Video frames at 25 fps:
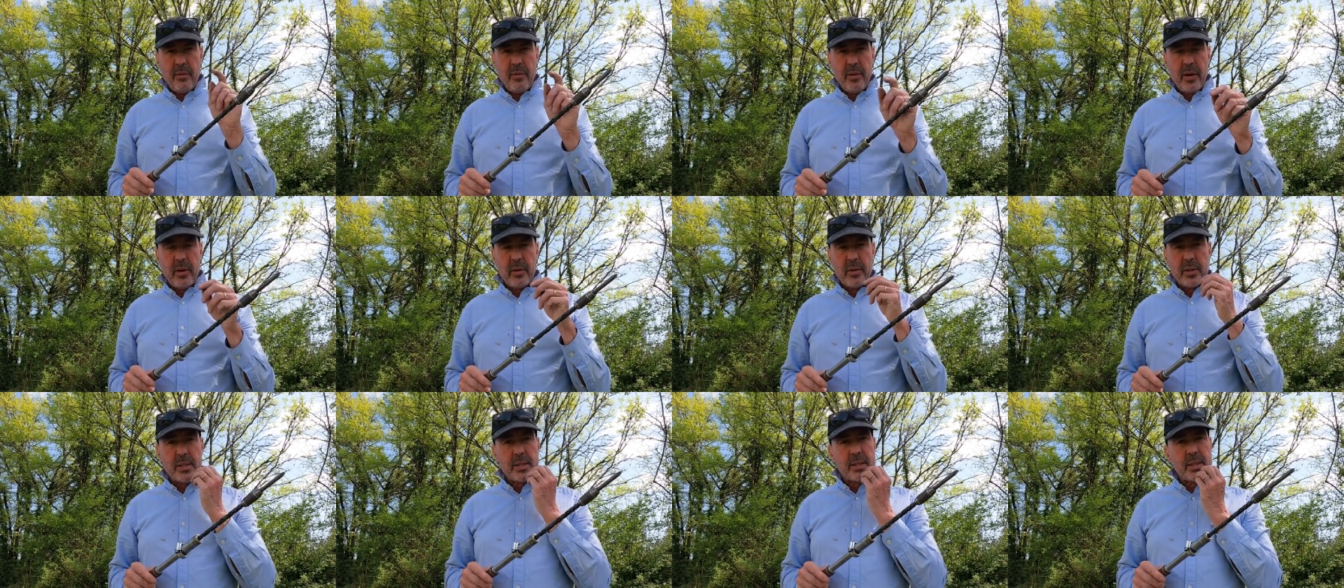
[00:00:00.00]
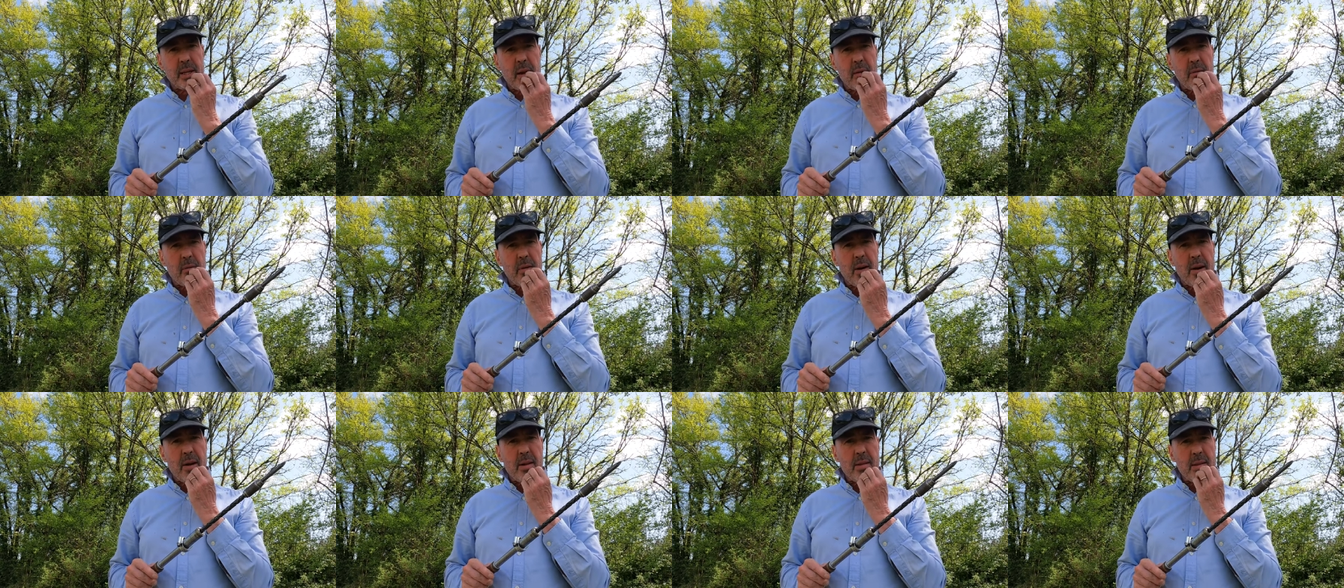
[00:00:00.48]
if I
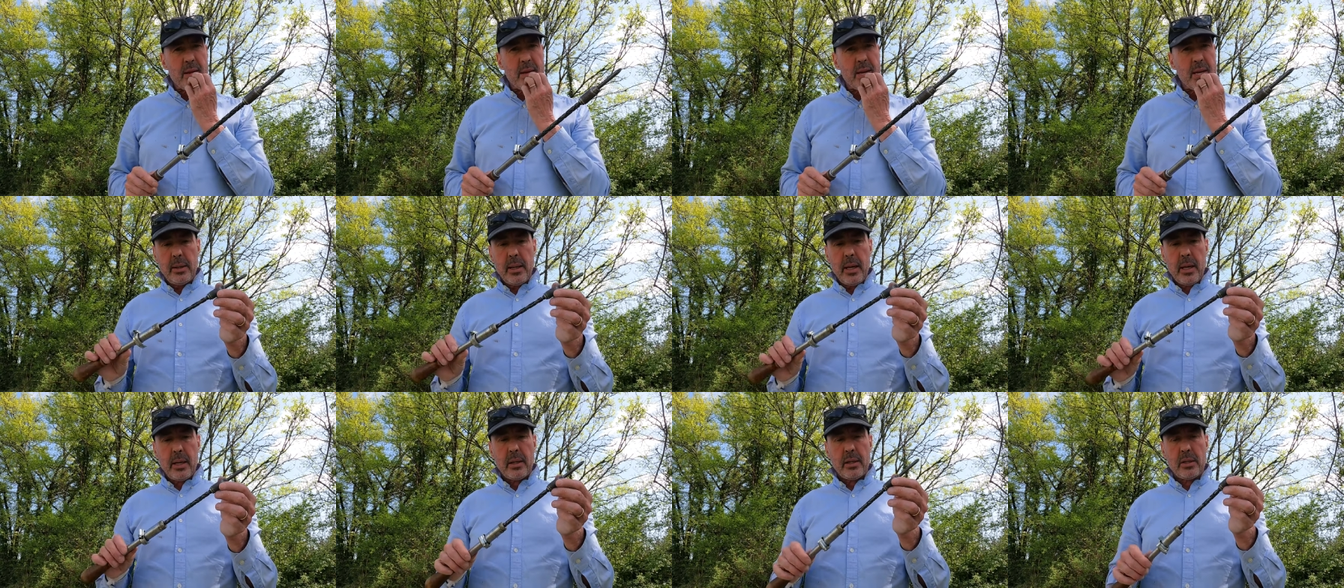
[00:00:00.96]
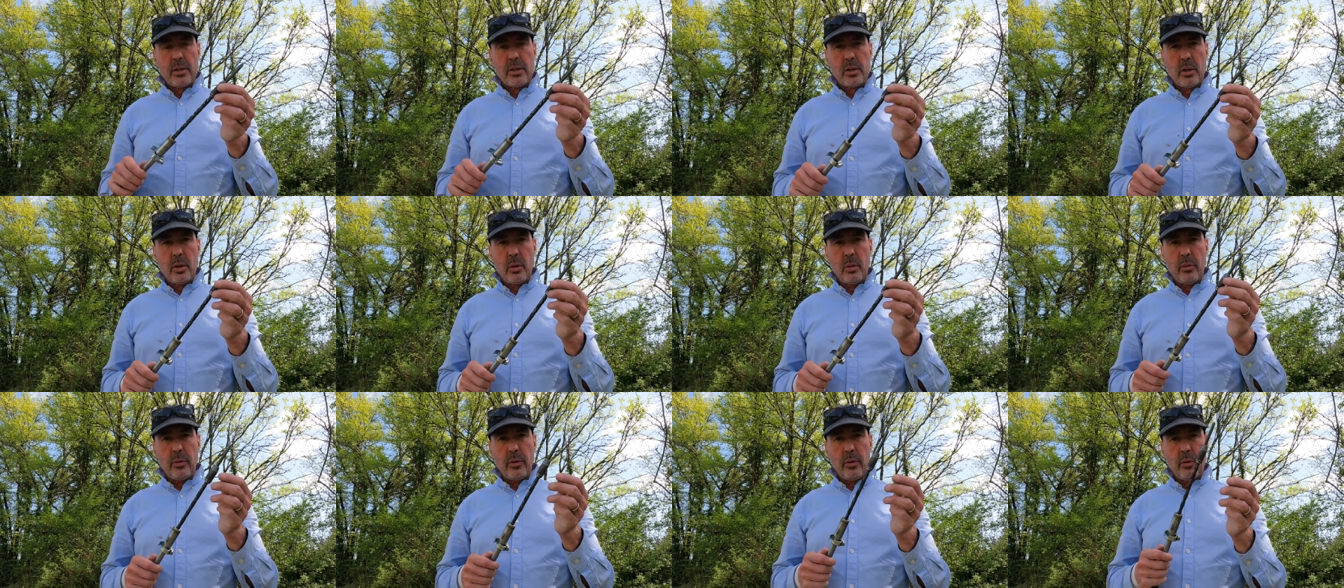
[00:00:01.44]
understand rightly, Yankee
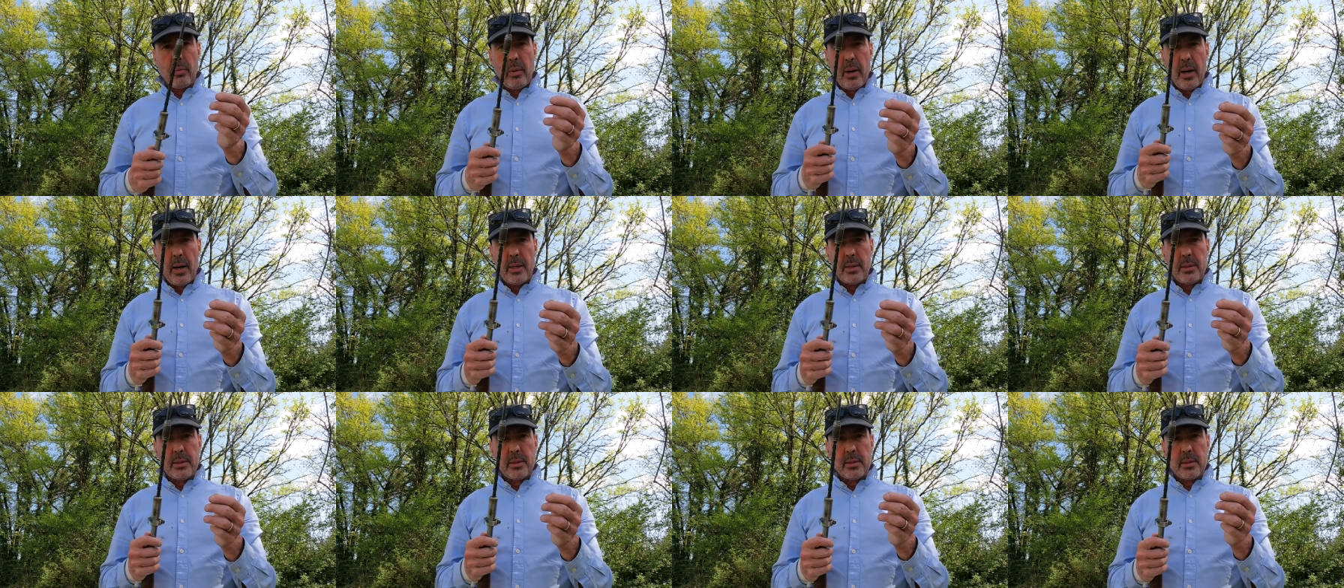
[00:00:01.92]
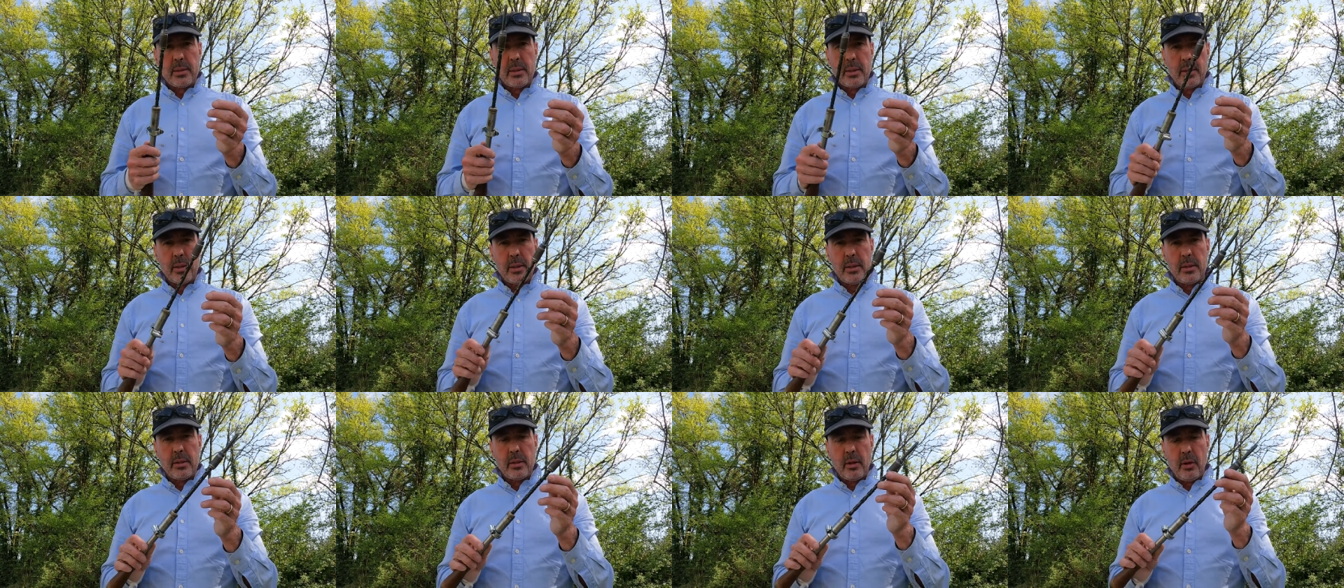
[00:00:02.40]
sold the rights to
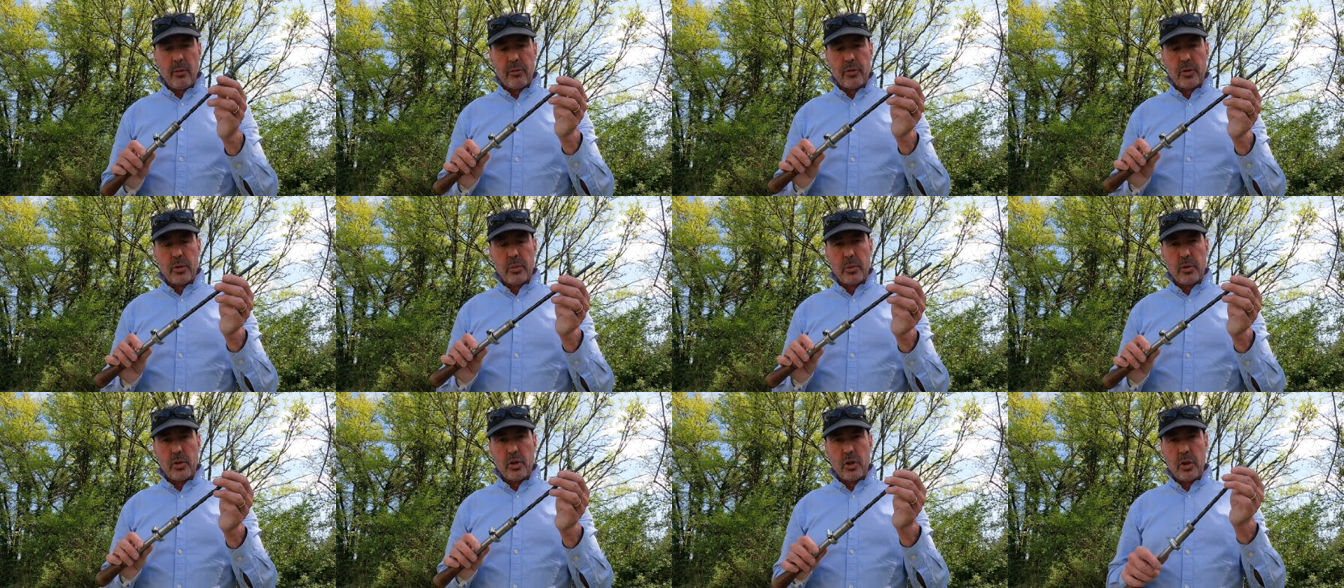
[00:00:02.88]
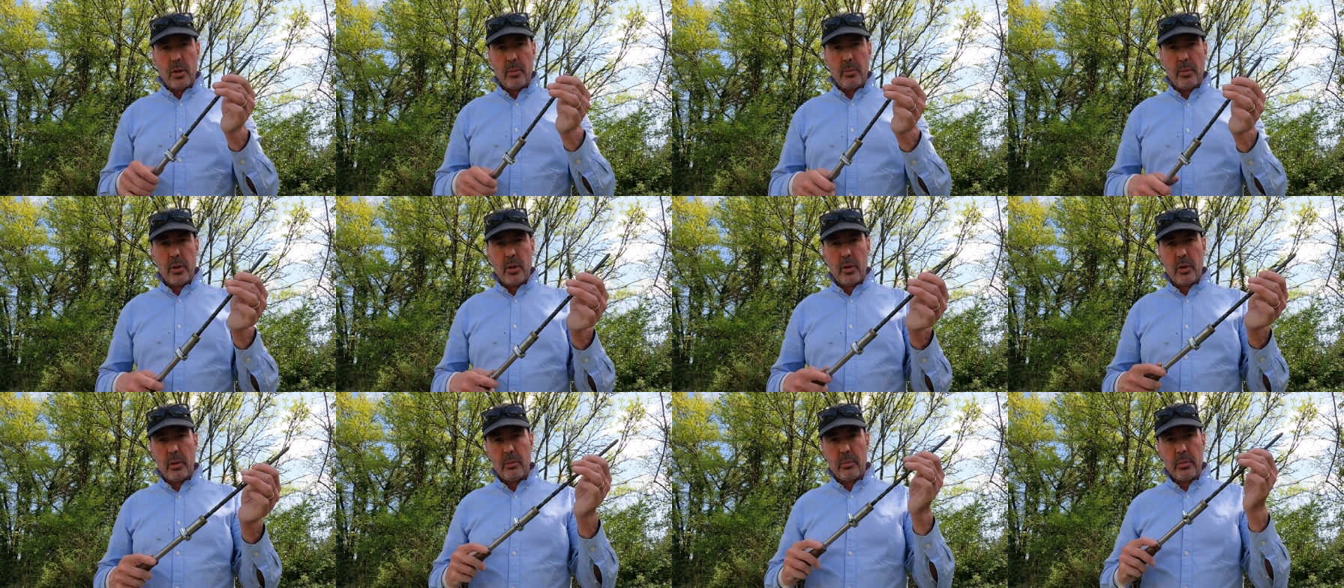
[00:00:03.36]
these off to a
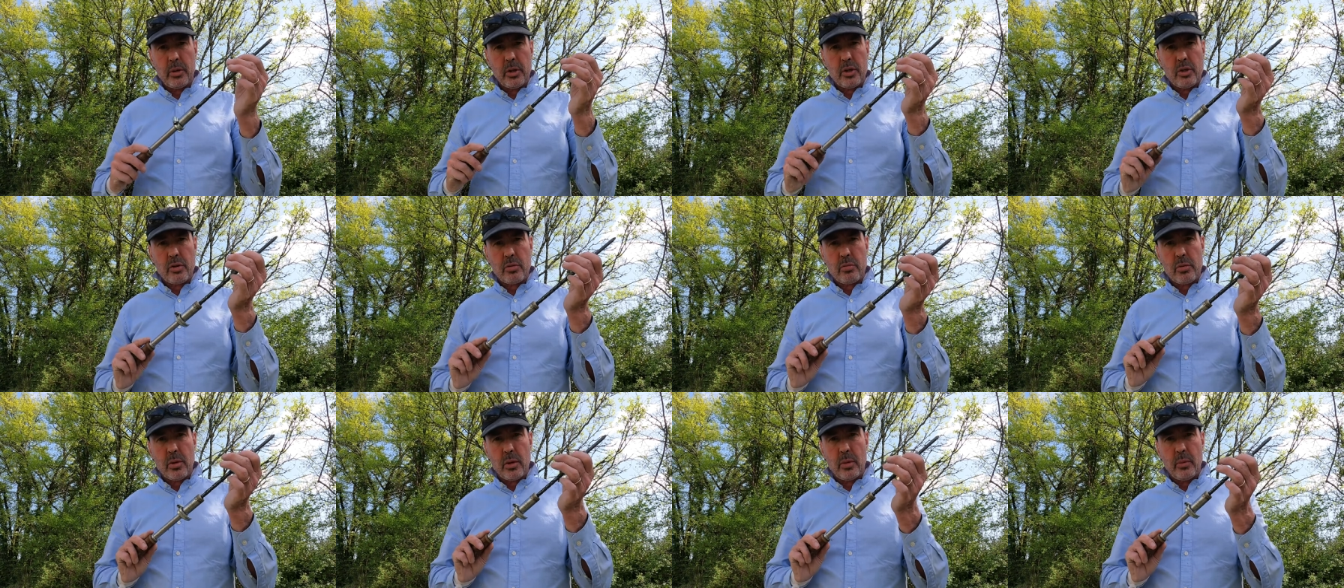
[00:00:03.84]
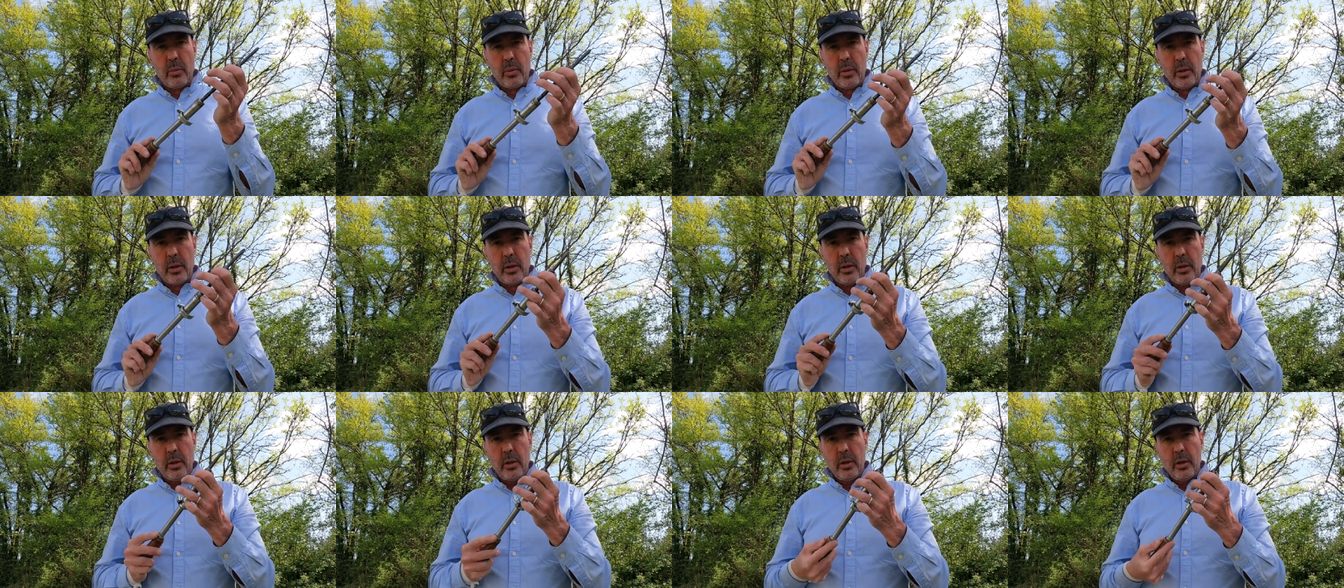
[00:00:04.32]
German company,
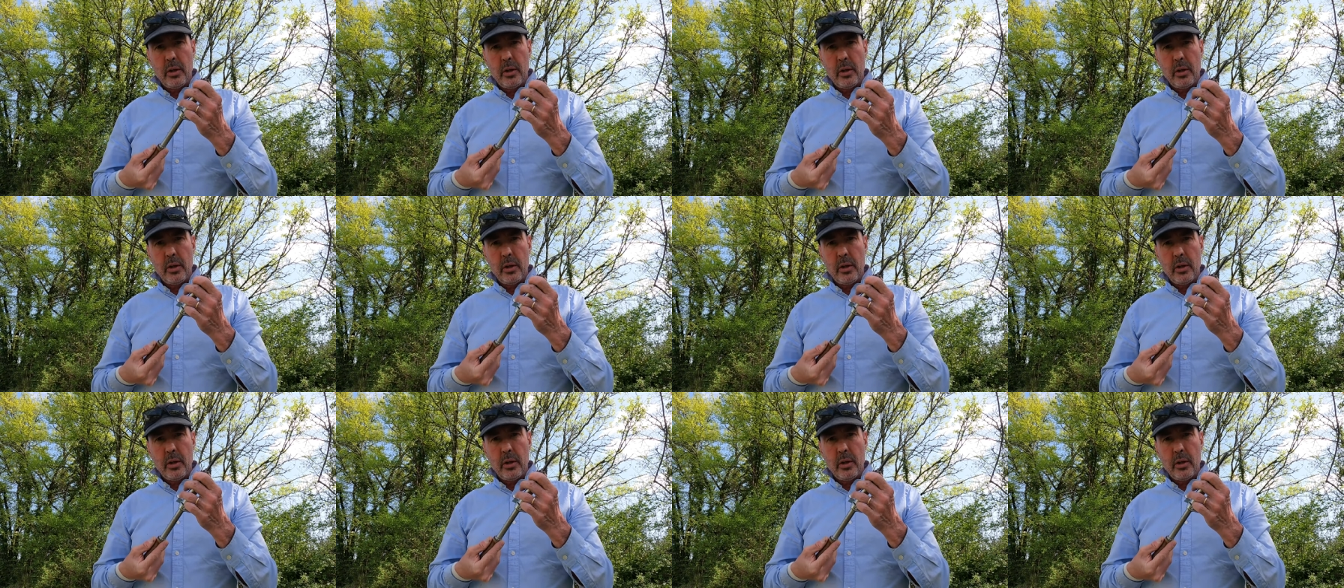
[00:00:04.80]
Schroeder,